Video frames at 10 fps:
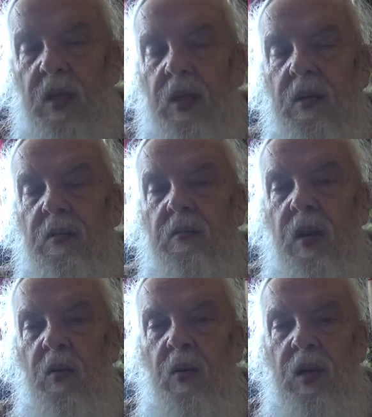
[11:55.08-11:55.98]

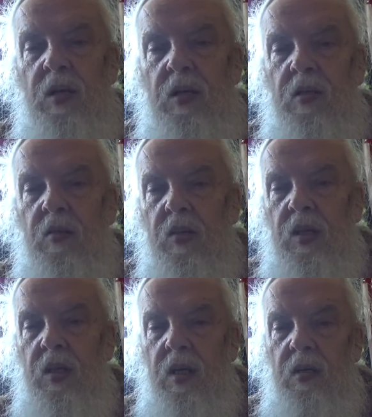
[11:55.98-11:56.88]
I watched this
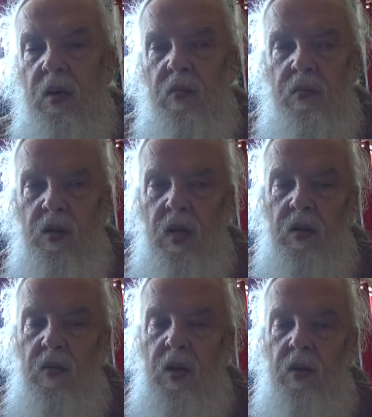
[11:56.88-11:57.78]
week, and I'm getting
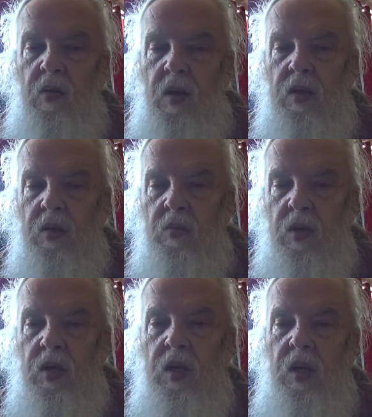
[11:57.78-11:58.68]
around to watch some
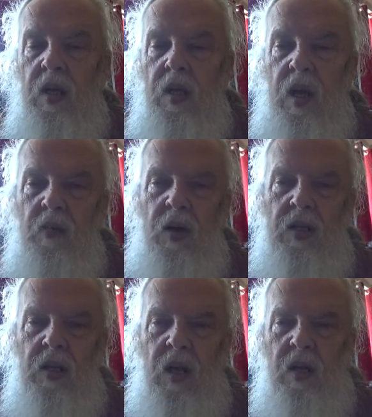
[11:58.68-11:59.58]
more. I
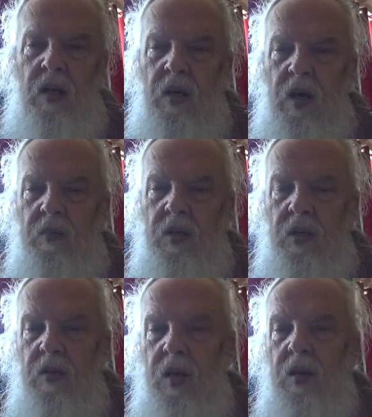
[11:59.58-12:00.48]
watched the hockey games
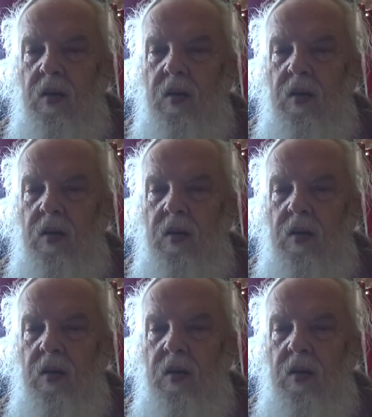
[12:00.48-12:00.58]
too, eh,